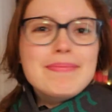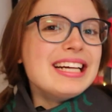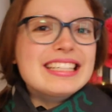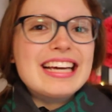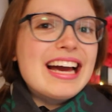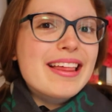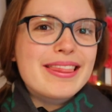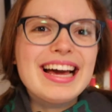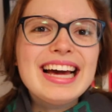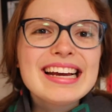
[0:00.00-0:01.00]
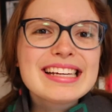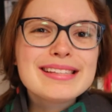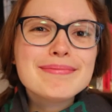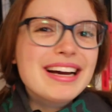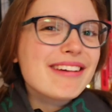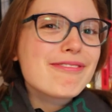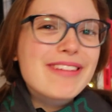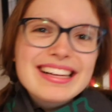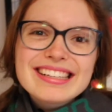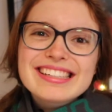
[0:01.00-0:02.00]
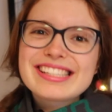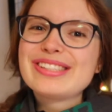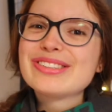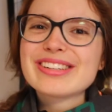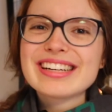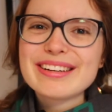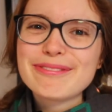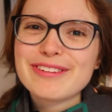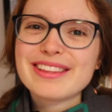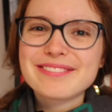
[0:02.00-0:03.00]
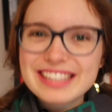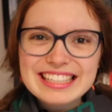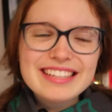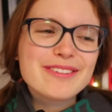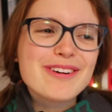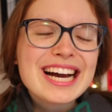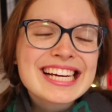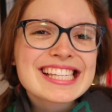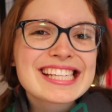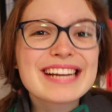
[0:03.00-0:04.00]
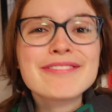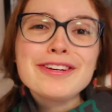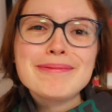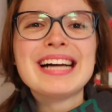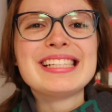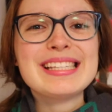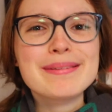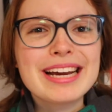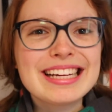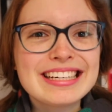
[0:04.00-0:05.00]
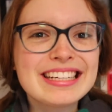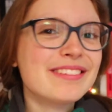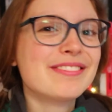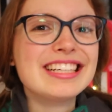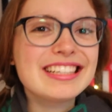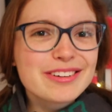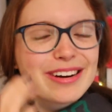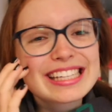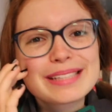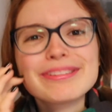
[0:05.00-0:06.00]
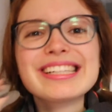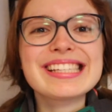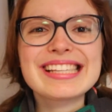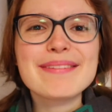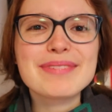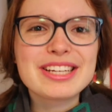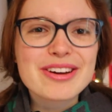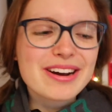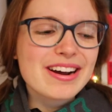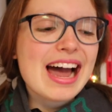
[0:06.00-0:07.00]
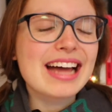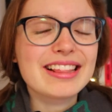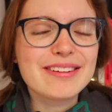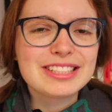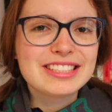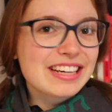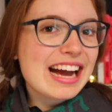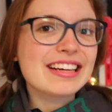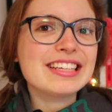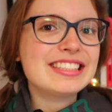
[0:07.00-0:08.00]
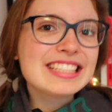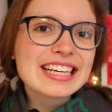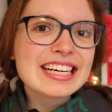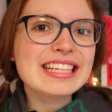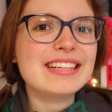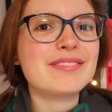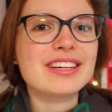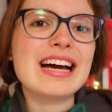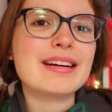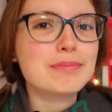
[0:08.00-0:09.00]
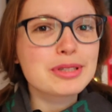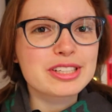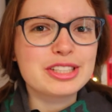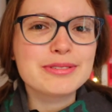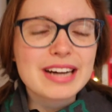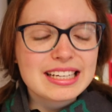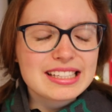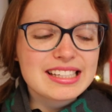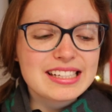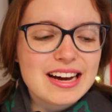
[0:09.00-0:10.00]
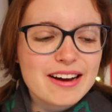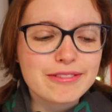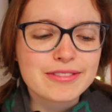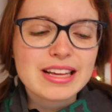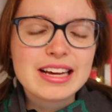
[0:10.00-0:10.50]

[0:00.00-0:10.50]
But yeah, that is my failure story for the reading quest. If you participated in the reading quest, please let me know. I'd love to know how you did and what kind of books you read and stuff.